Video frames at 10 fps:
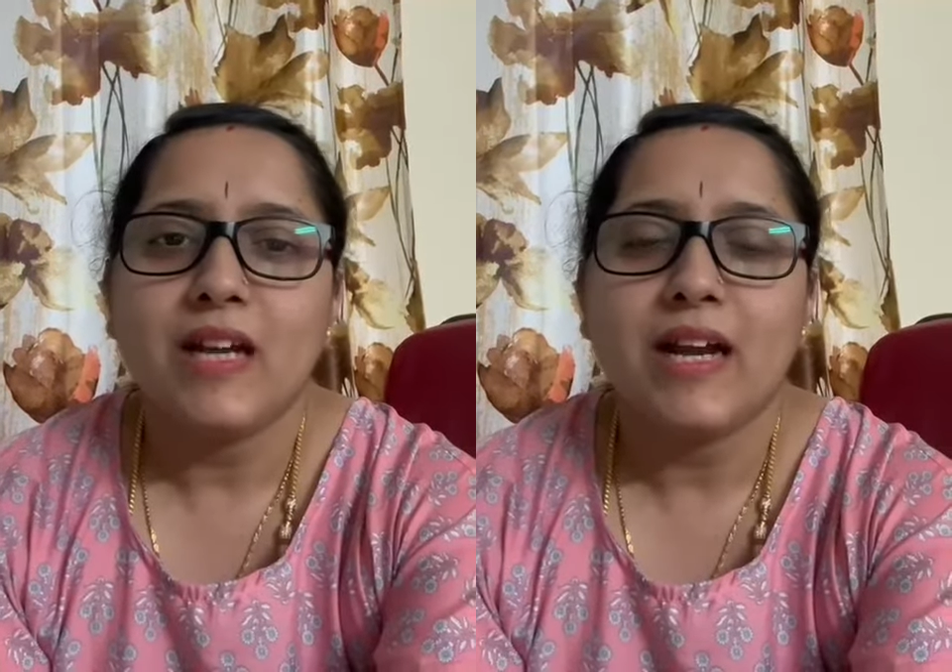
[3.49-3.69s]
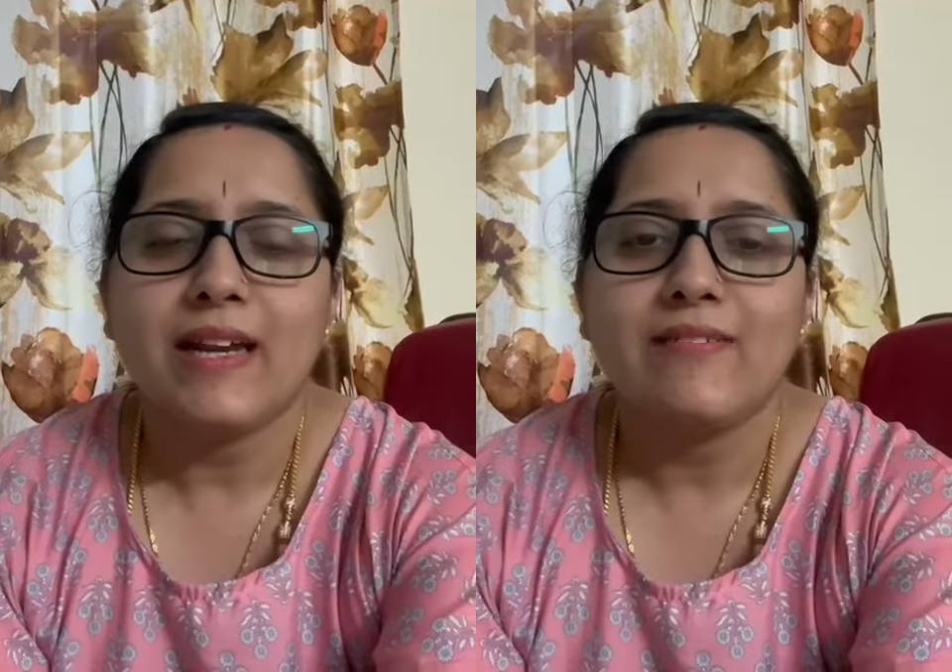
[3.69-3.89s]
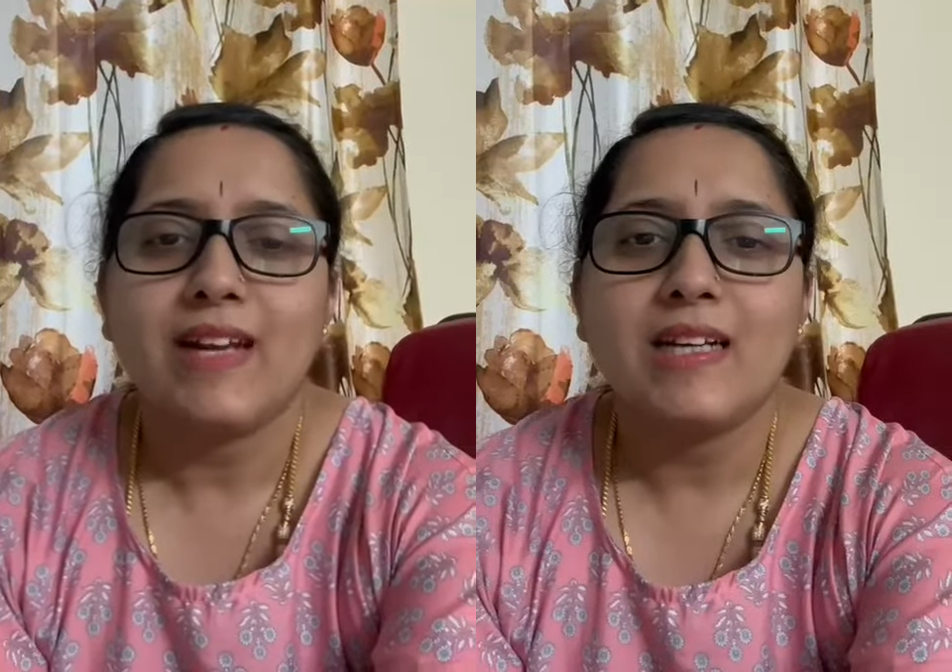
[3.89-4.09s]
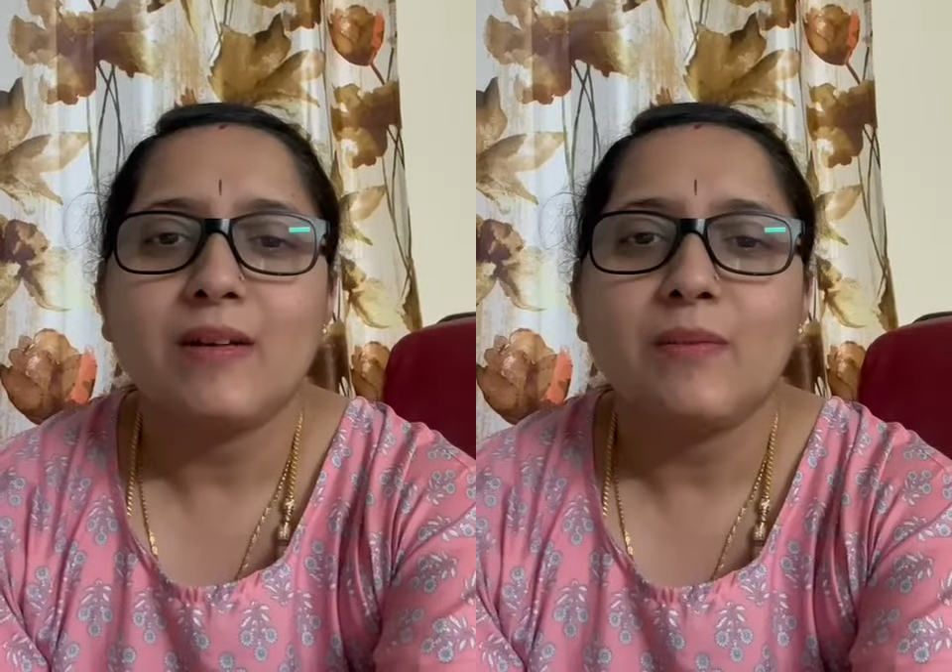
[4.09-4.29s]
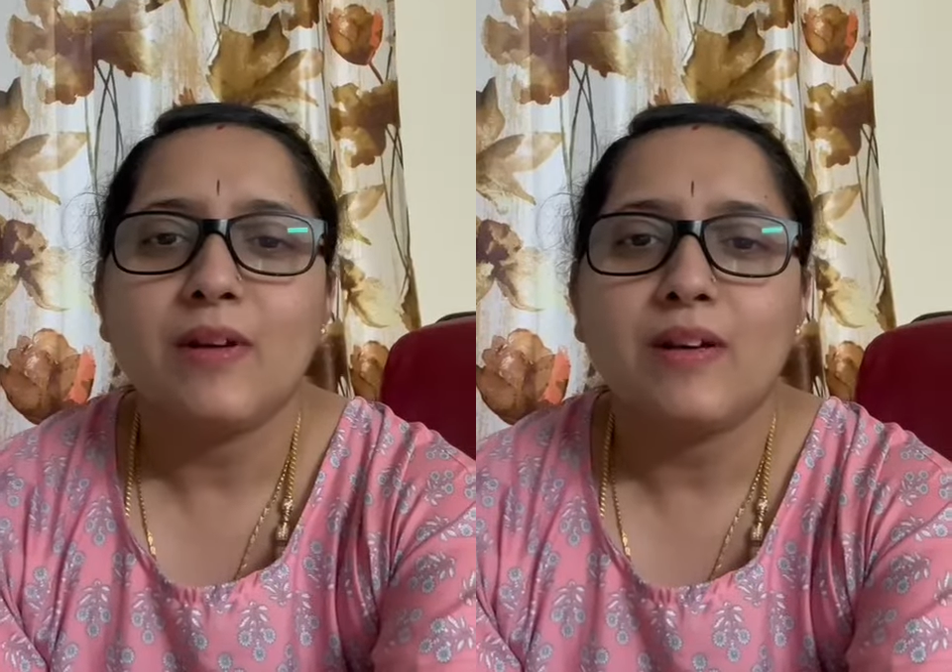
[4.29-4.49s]
I
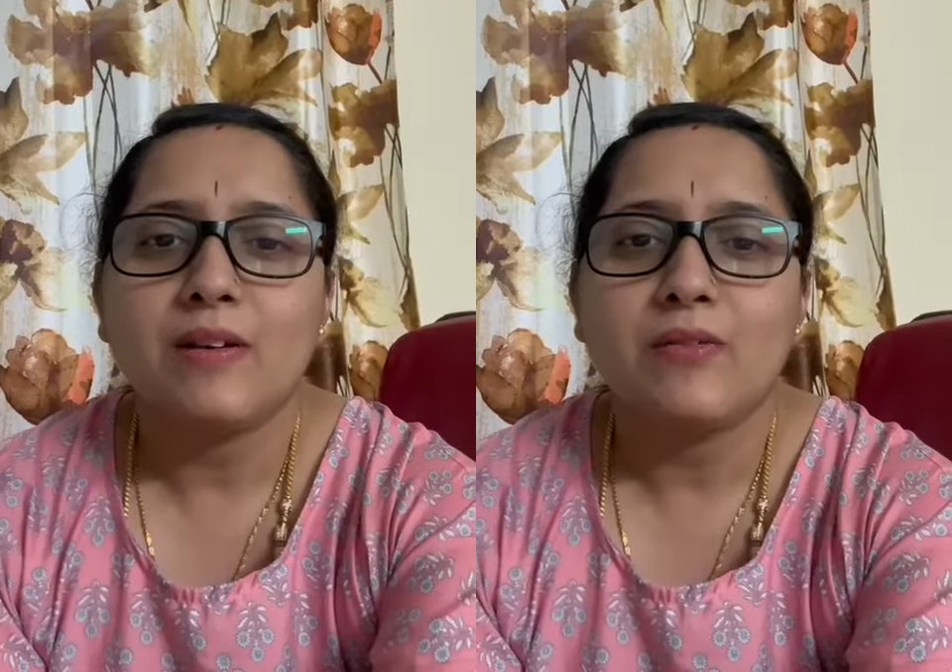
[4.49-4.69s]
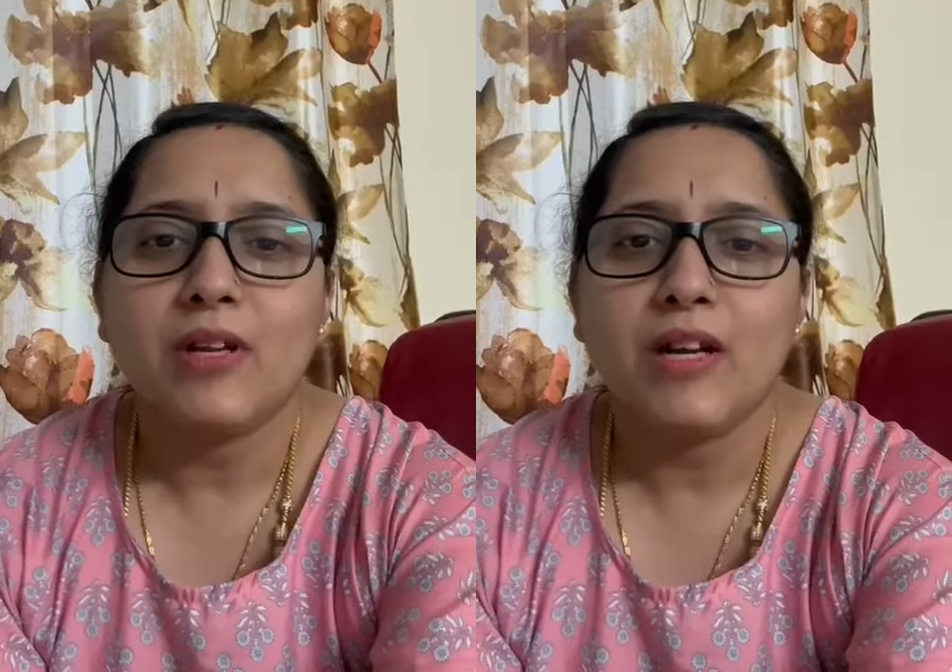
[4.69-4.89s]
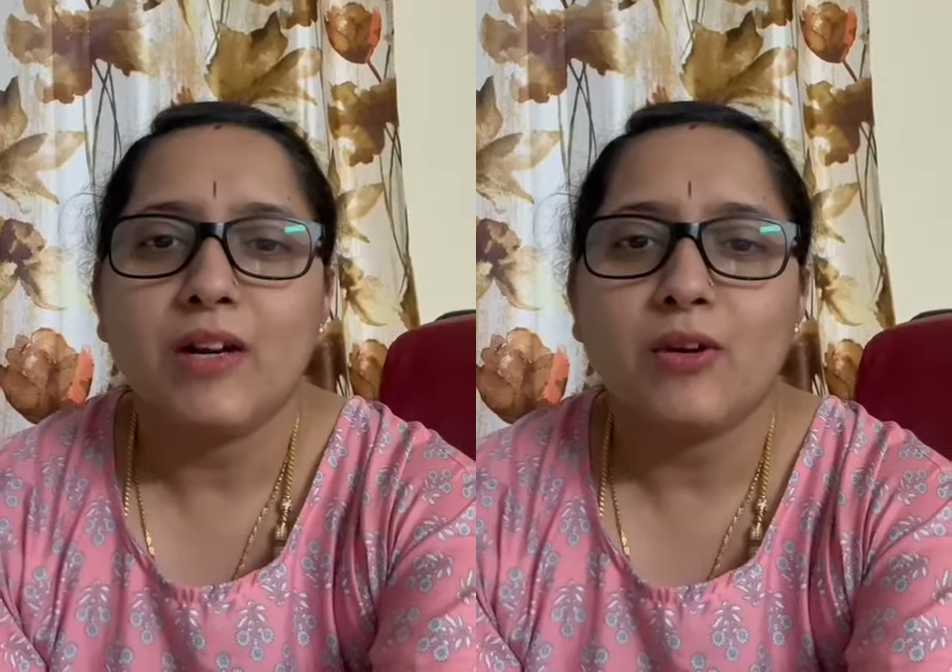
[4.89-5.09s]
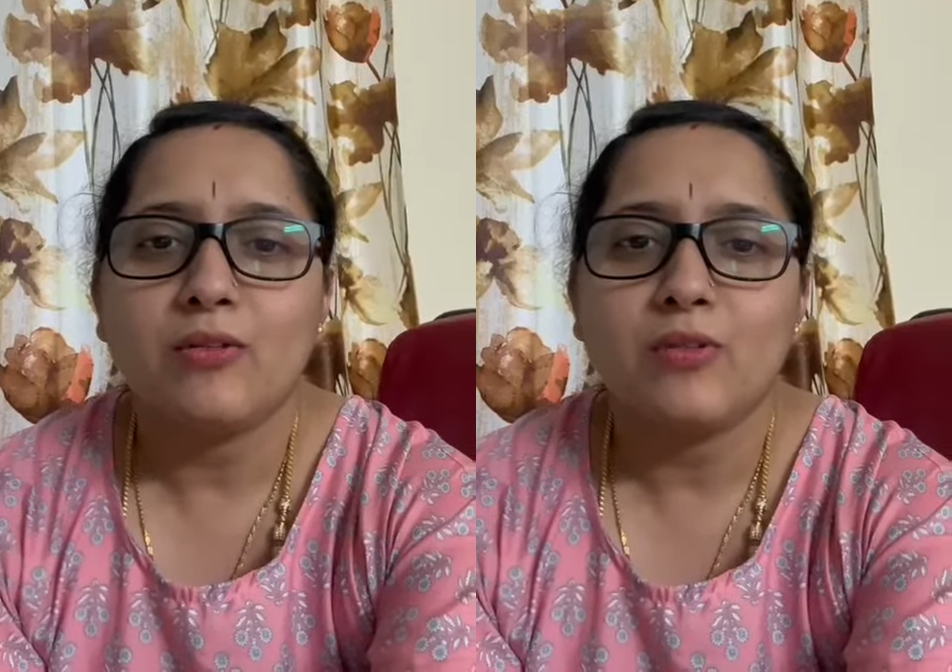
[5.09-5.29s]
welcome one and all